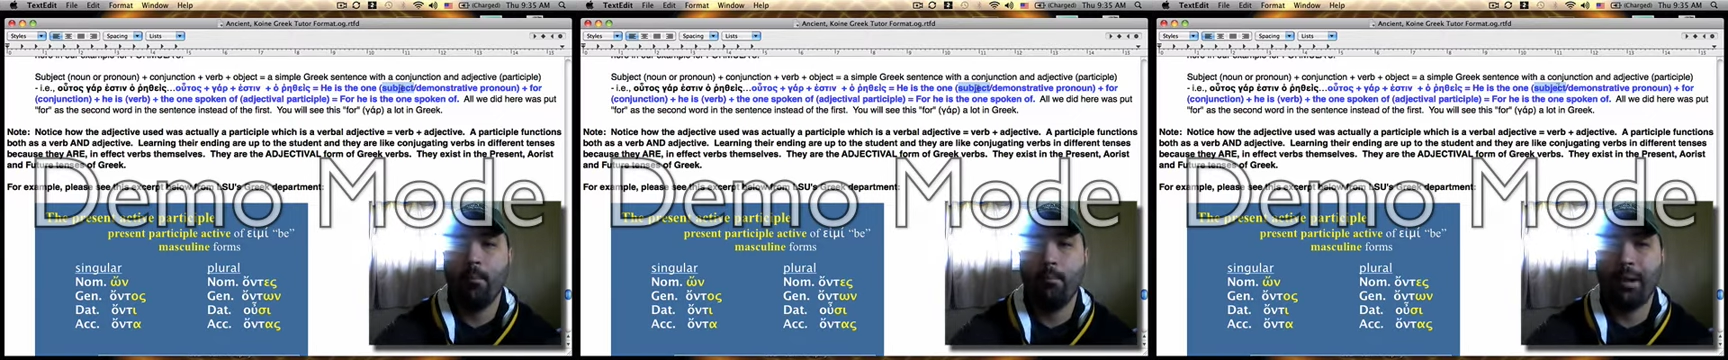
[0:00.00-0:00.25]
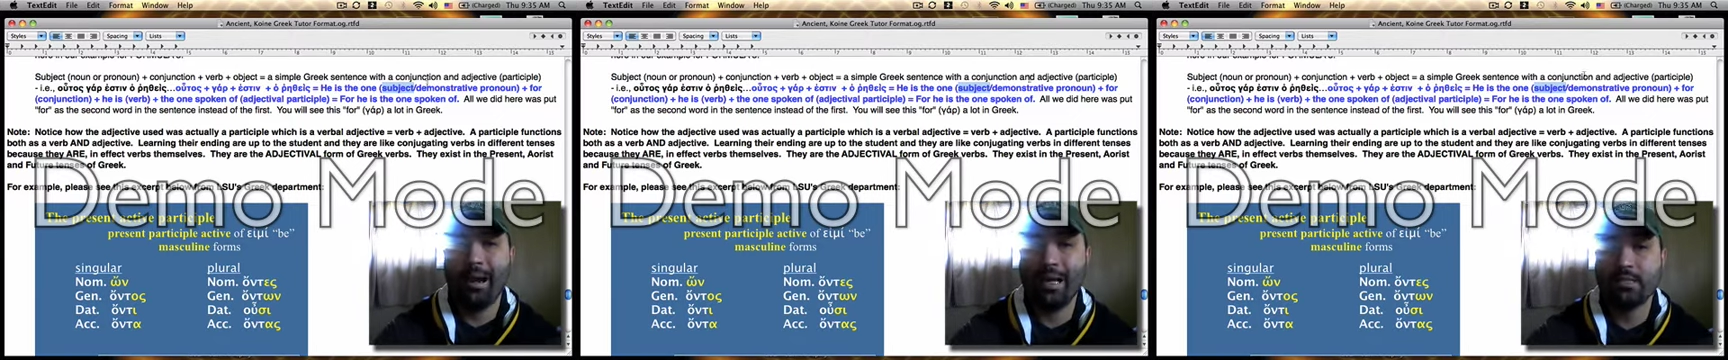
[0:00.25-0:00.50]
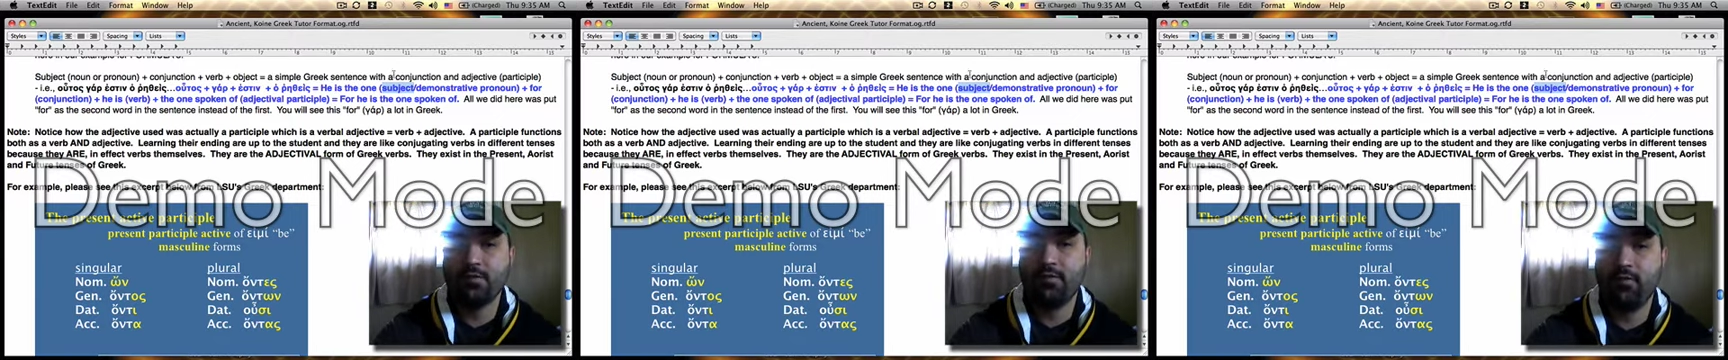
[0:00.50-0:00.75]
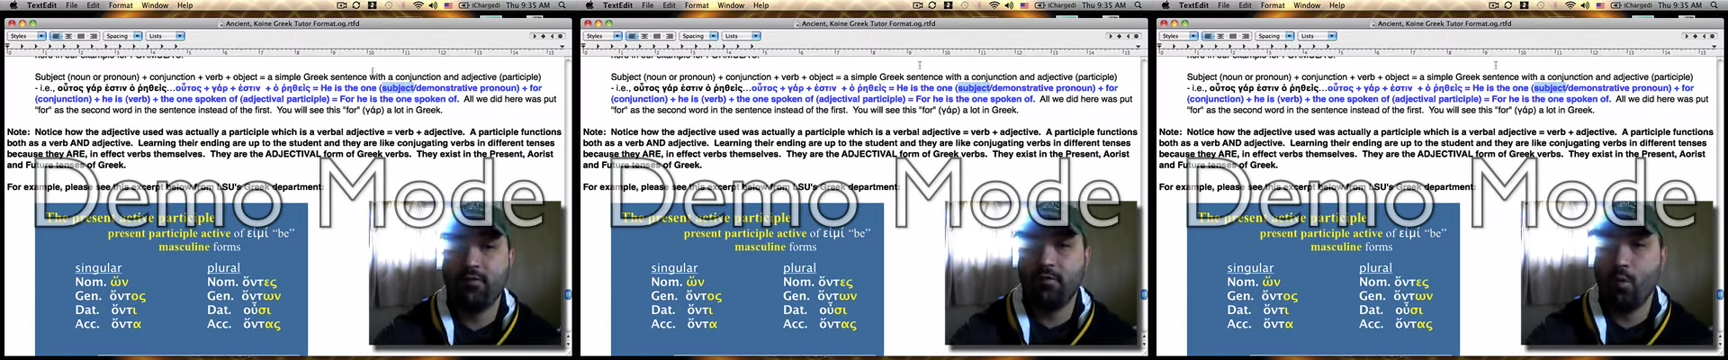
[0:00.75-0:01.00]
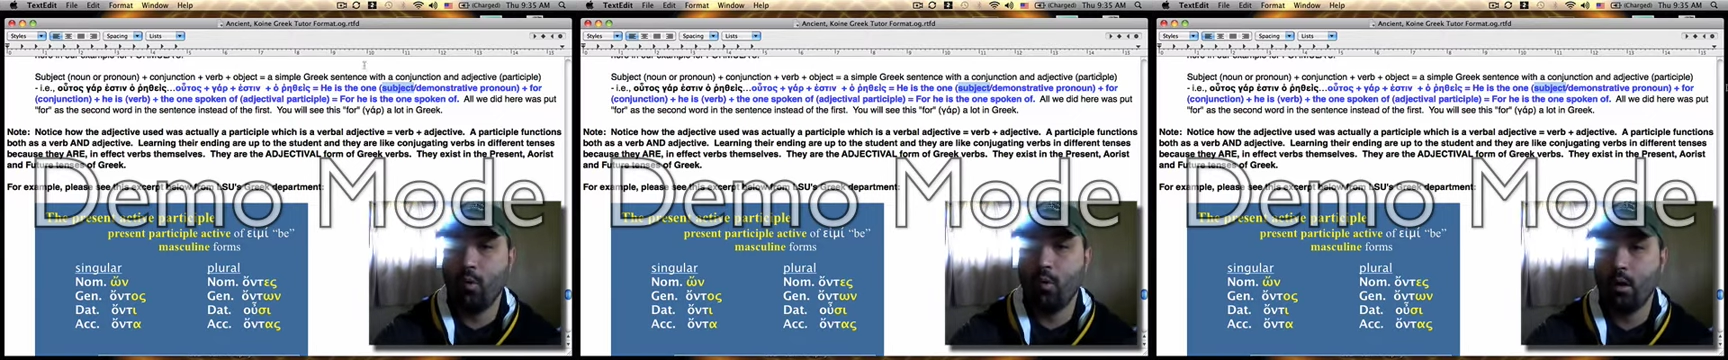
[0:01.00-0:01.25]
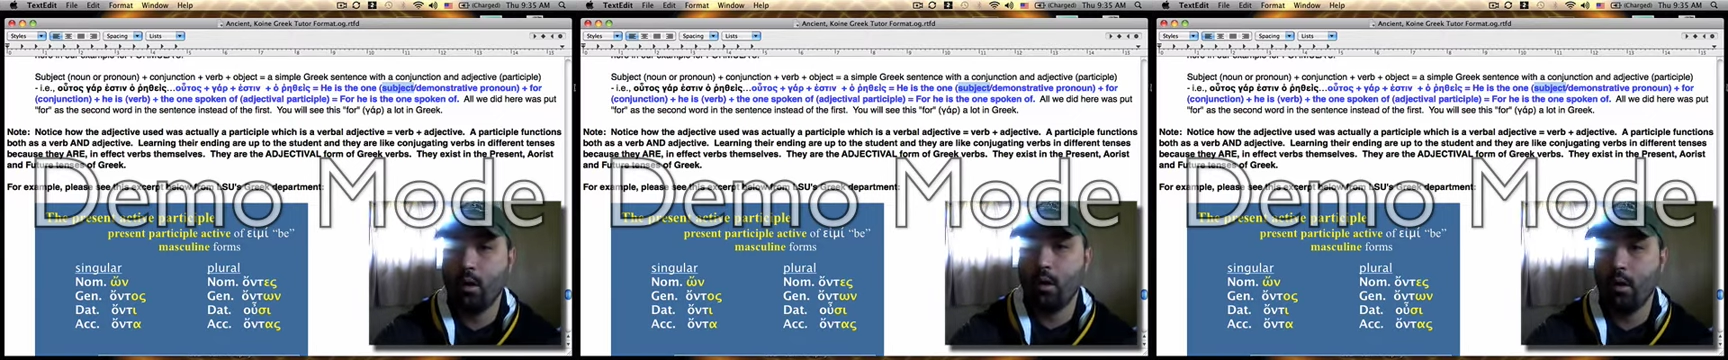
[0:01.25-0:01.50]
Plus
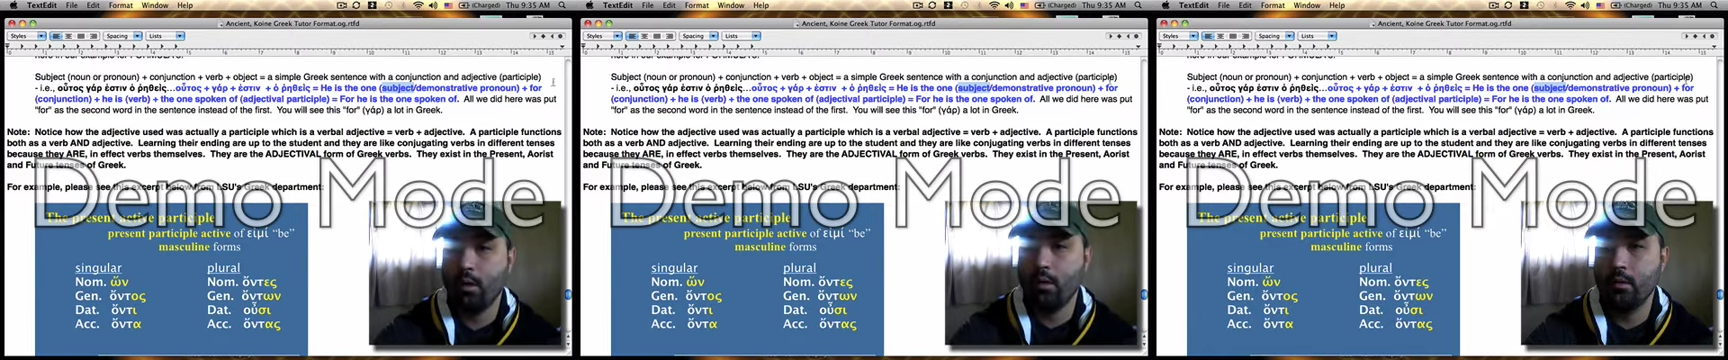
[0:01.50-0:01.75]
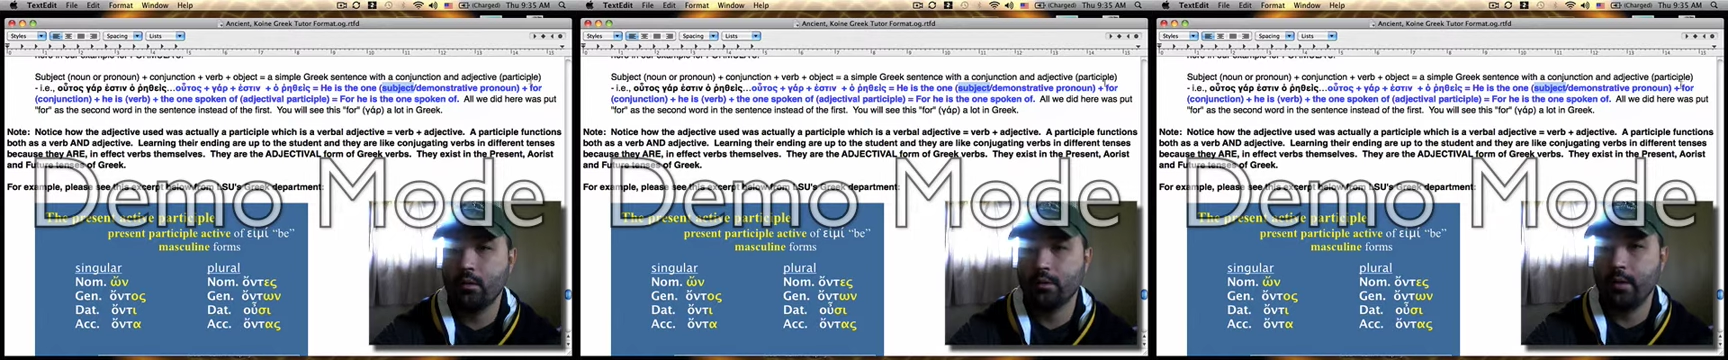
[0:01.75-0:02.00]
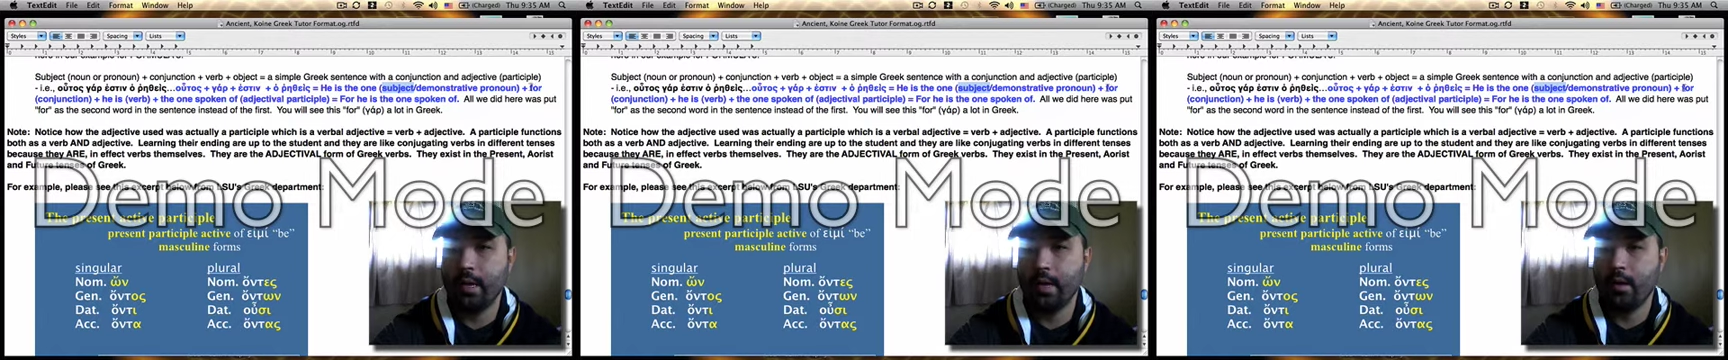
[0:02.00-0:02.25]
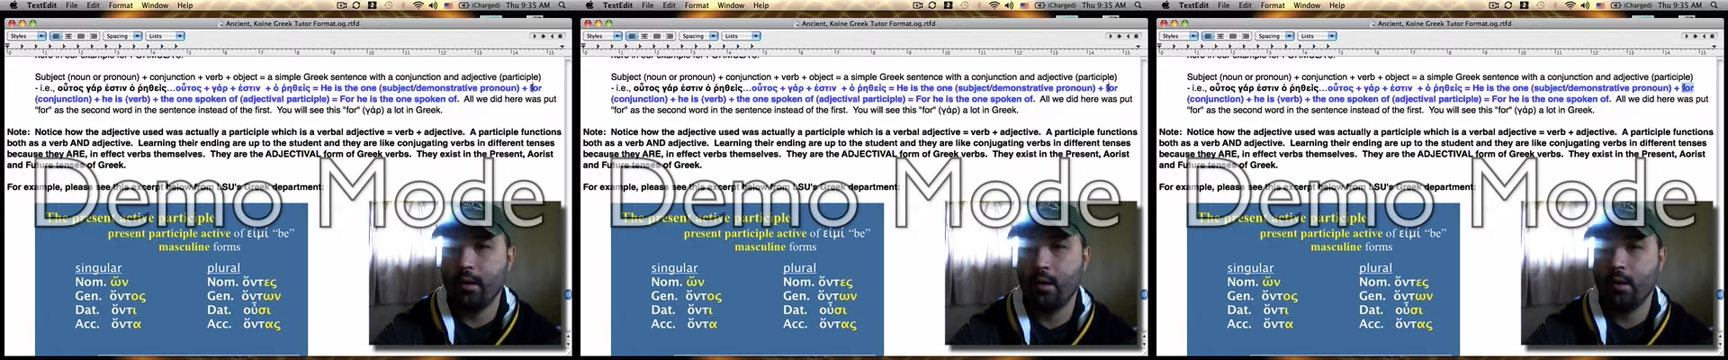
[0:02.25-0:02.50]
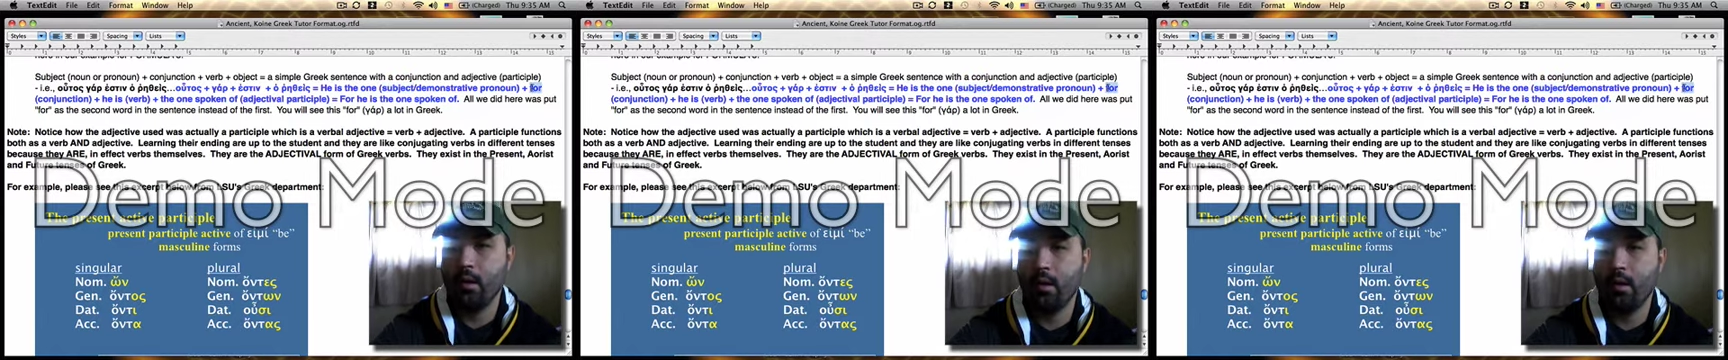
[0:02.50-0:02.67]
for, see that here?